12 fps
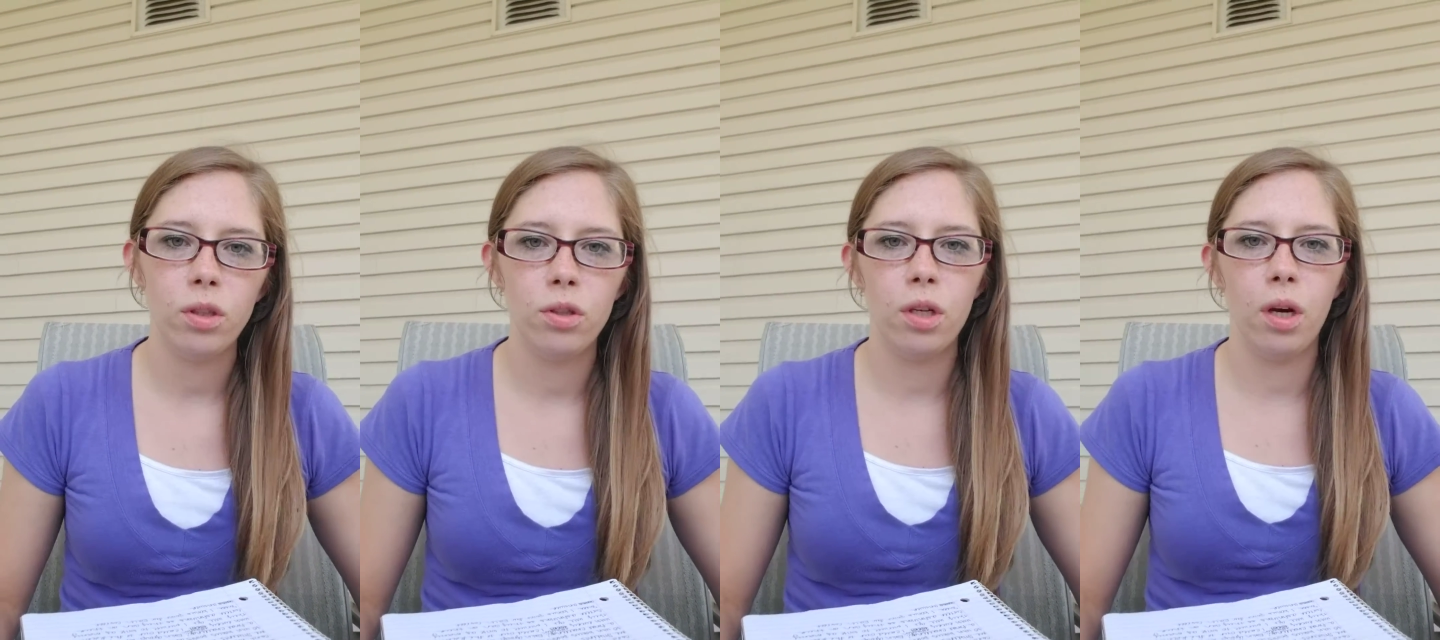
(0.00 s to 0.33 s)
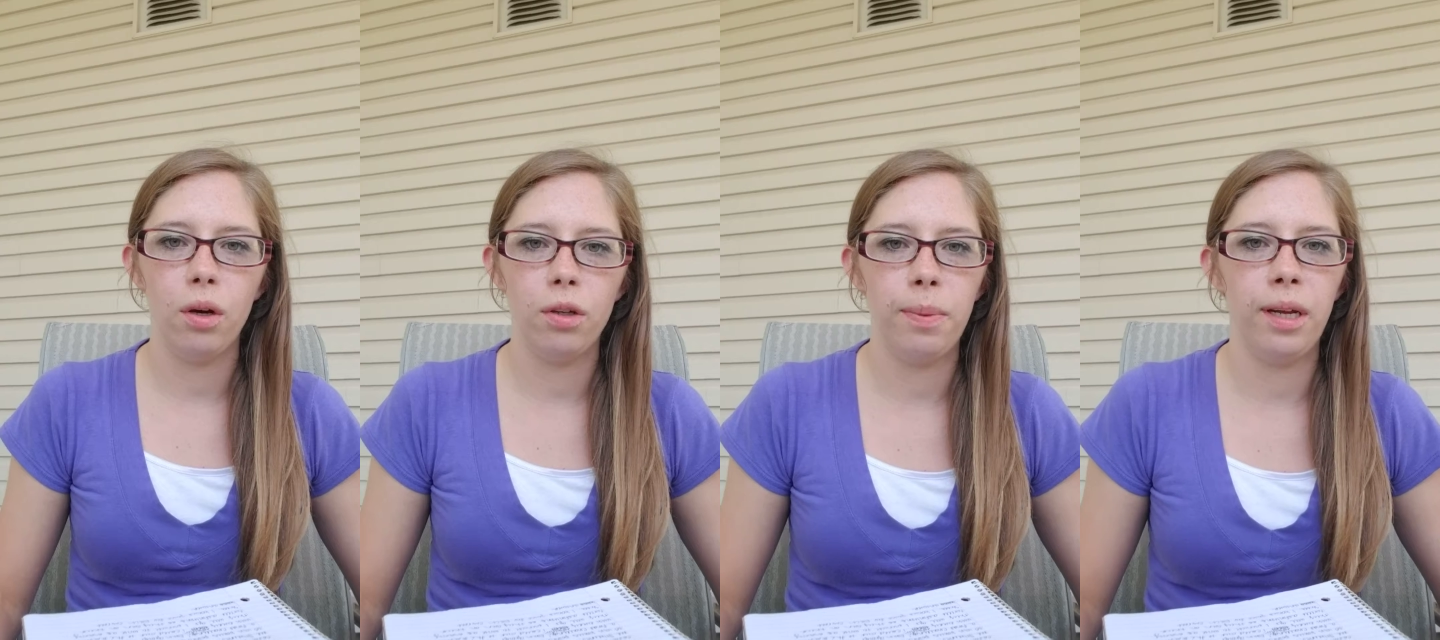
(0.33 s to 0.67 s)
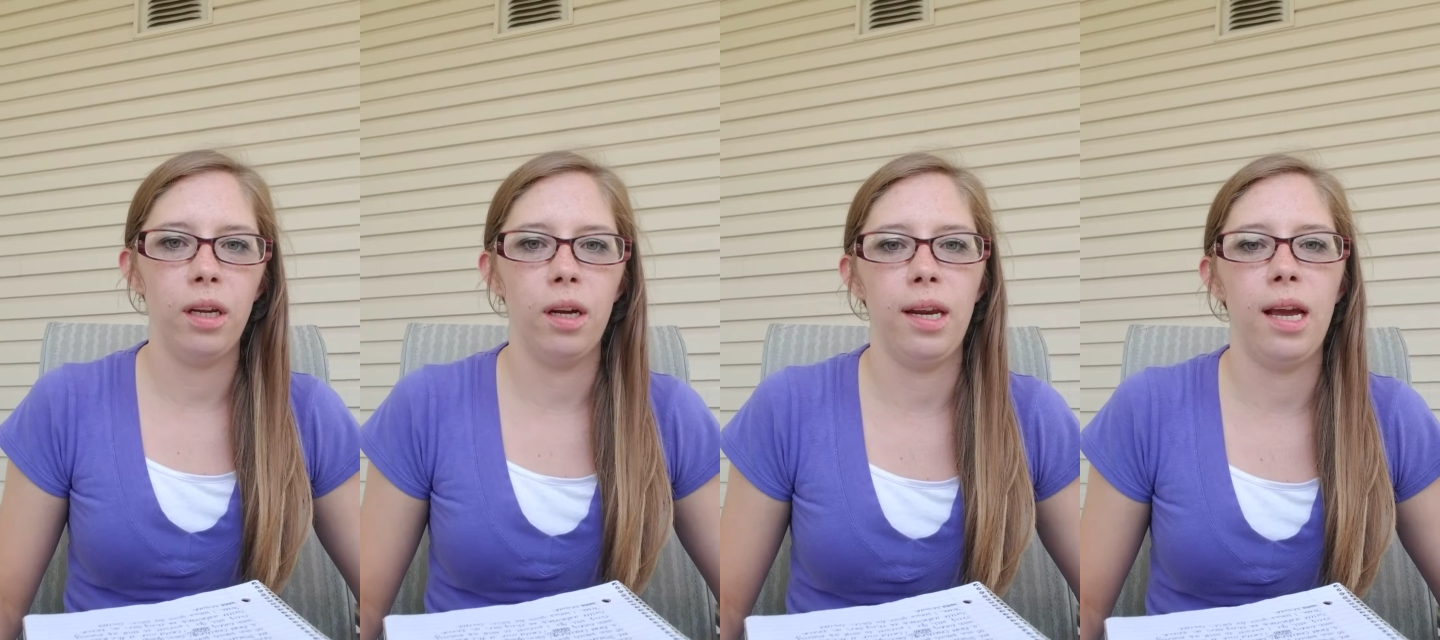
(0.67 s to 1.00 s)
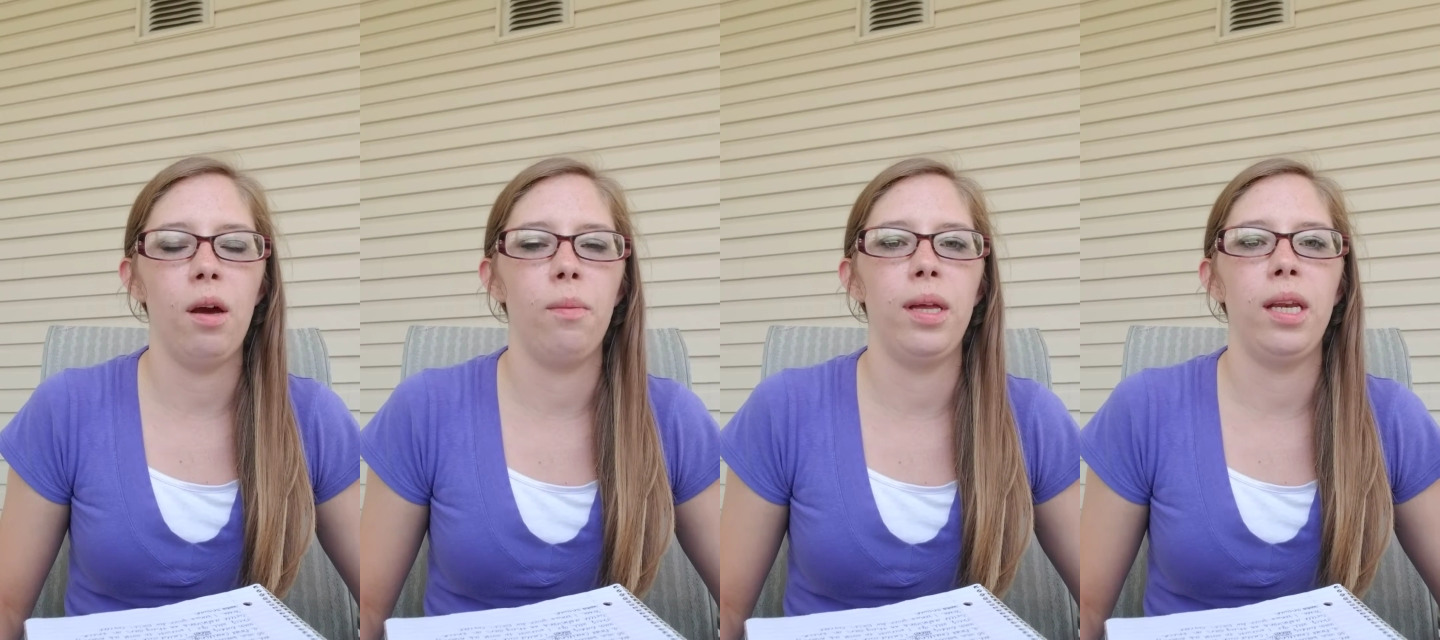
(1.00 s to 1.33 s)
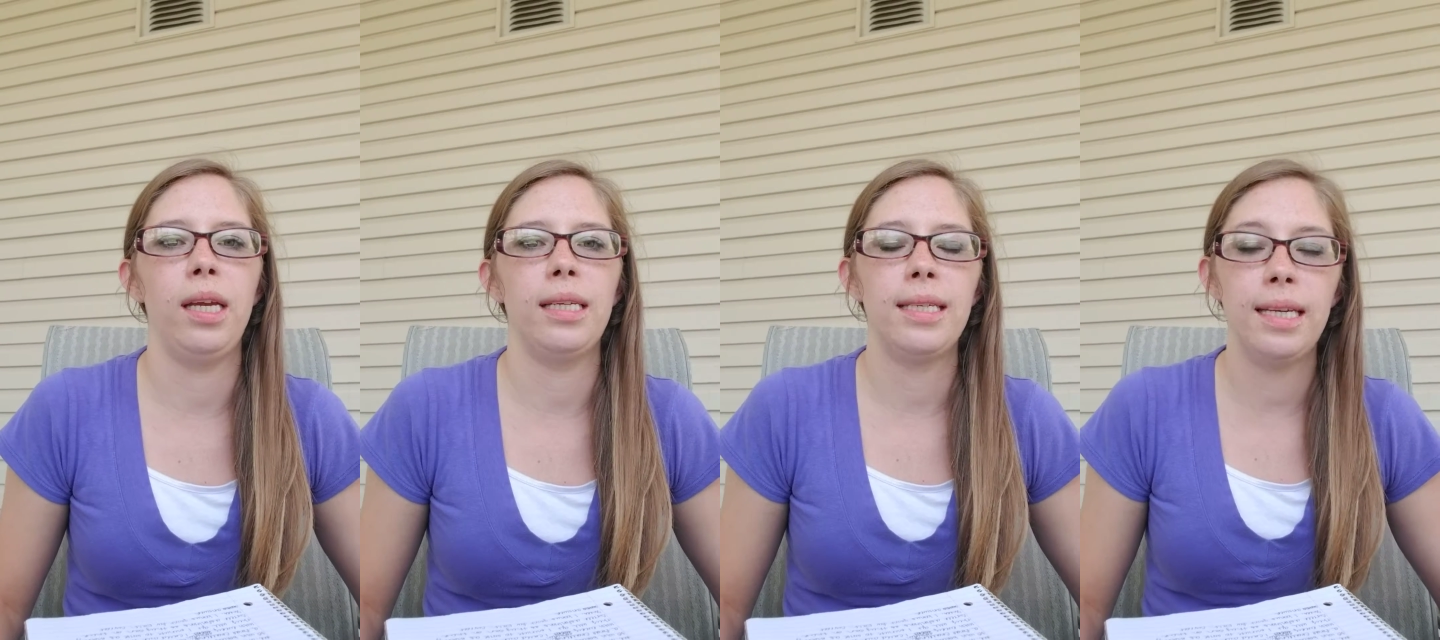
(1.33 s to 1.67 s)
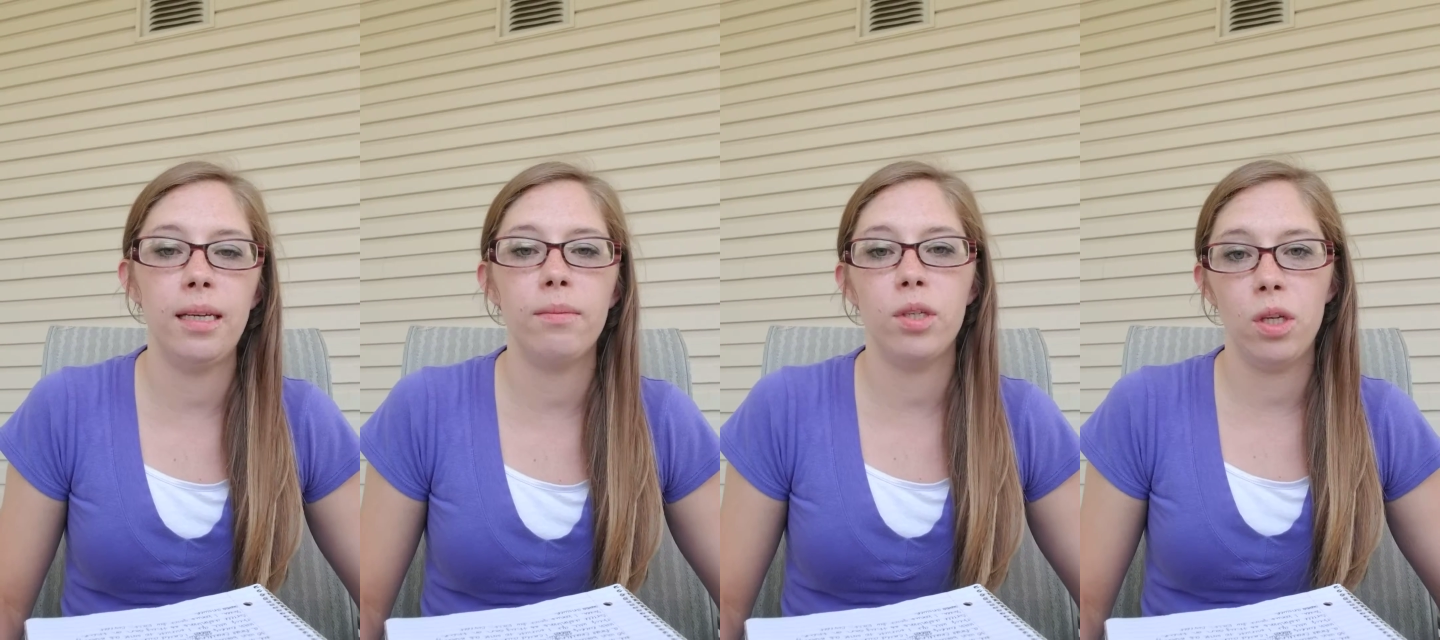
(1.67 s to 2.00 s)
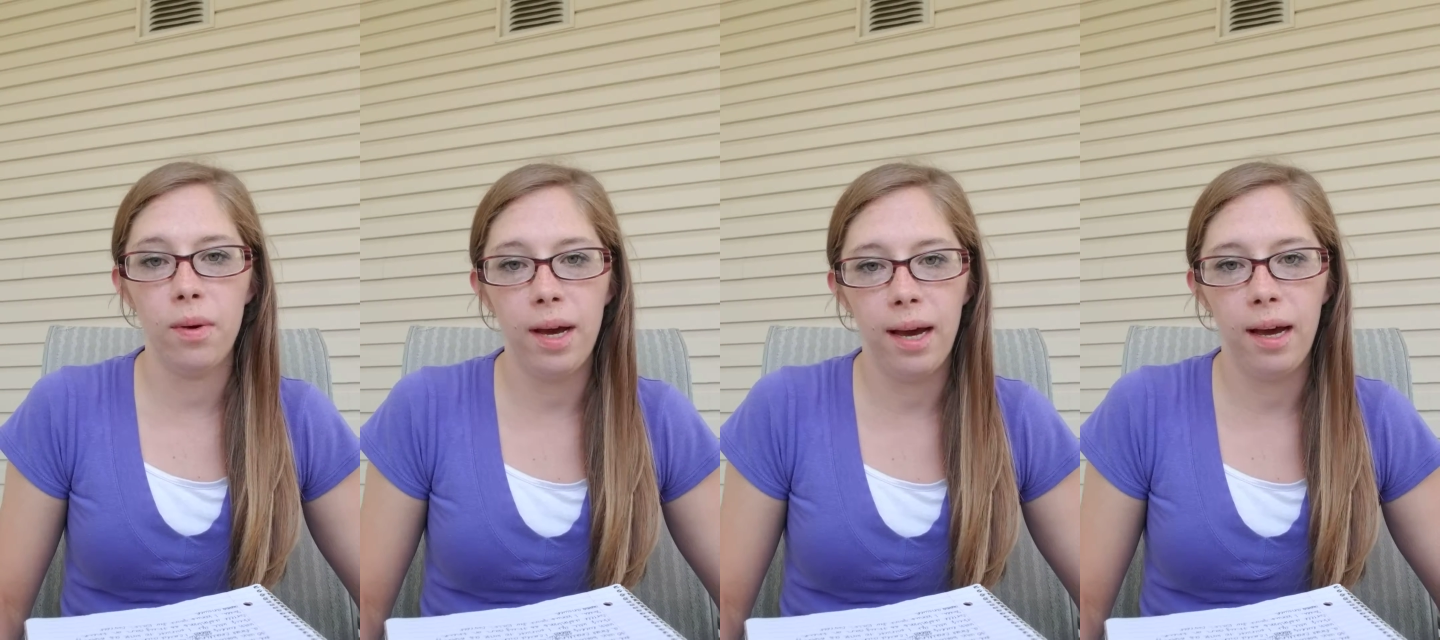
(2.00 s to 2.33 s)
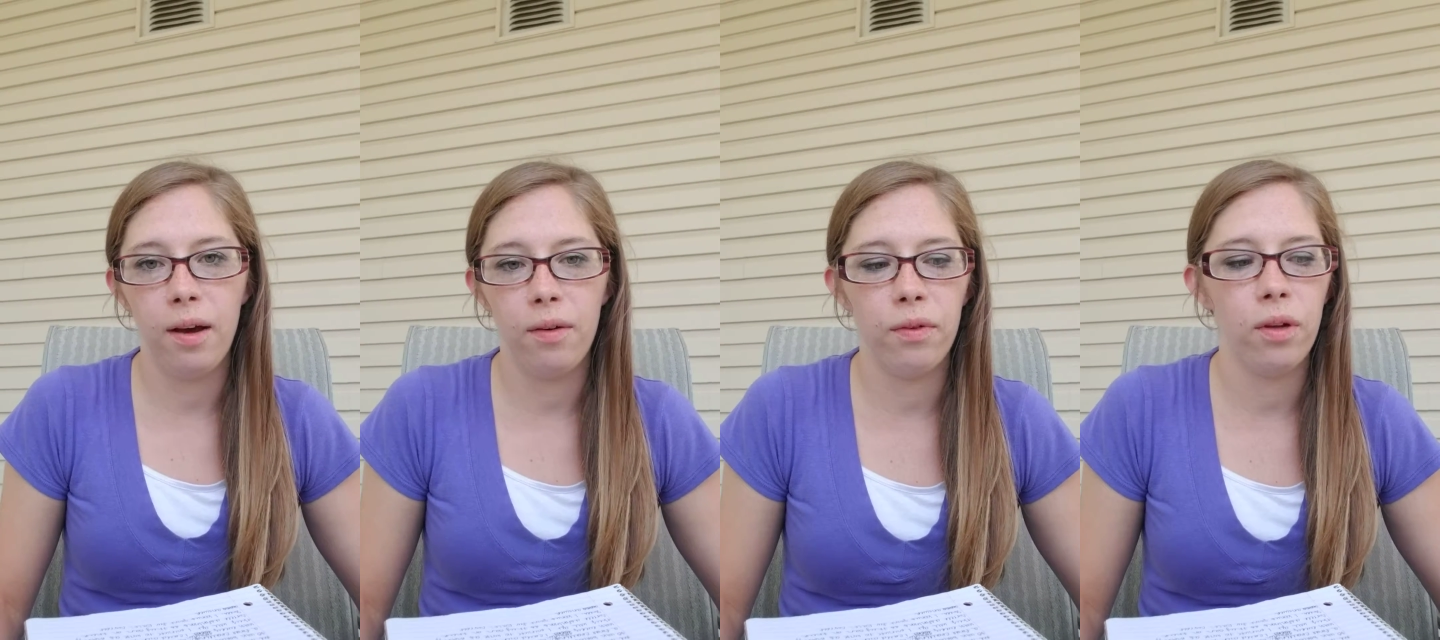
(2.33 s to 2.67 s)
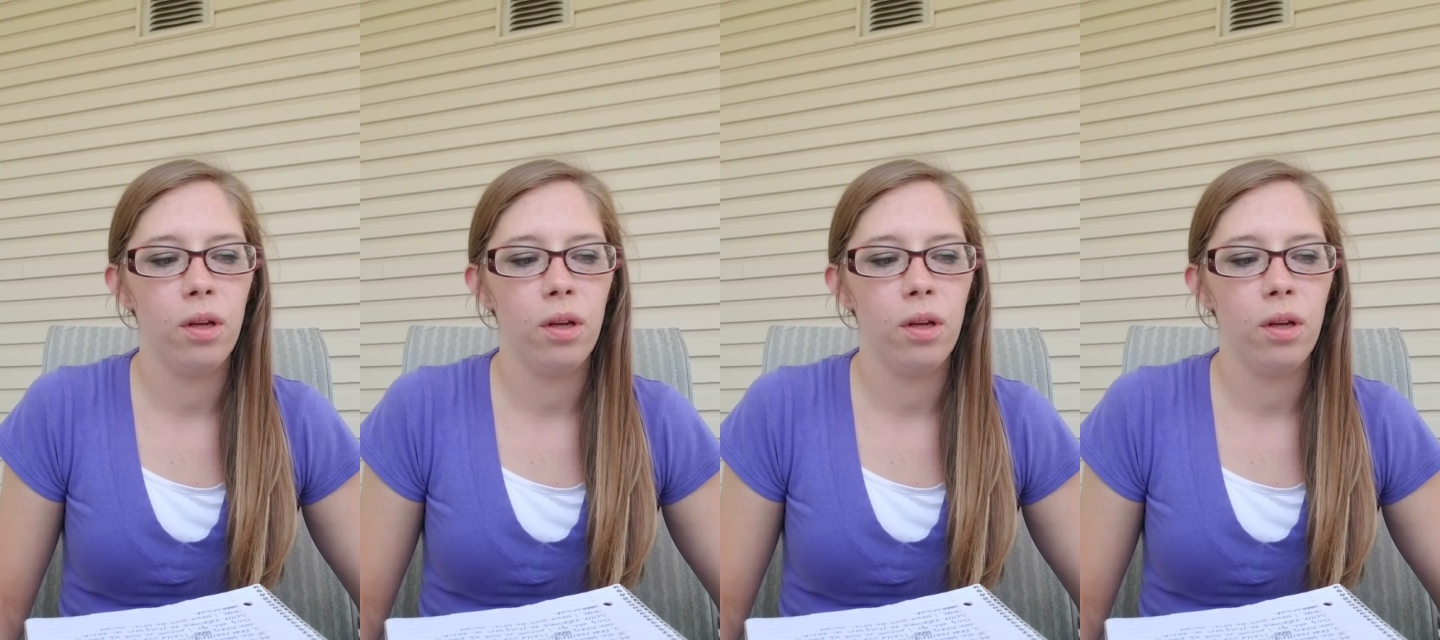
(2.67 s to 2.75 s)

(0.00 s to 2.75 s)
So depending on how many teams you have